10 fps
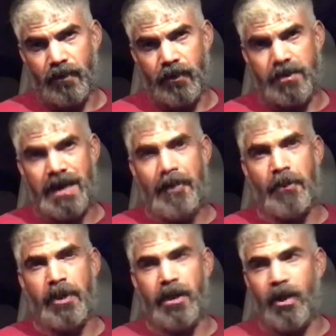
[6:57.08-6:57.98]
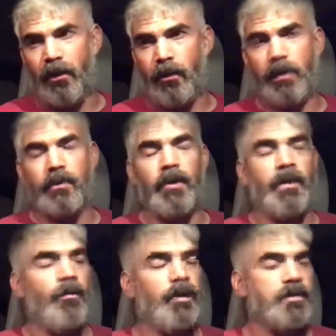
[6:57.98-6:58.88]
Where's that money going?
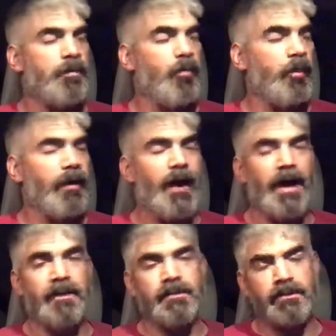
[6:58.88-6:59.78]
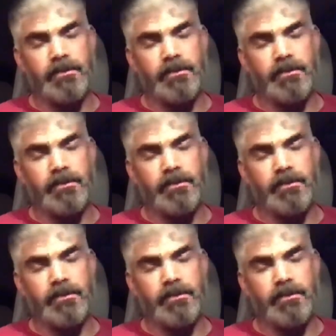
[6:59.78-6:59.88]
What's the point of that?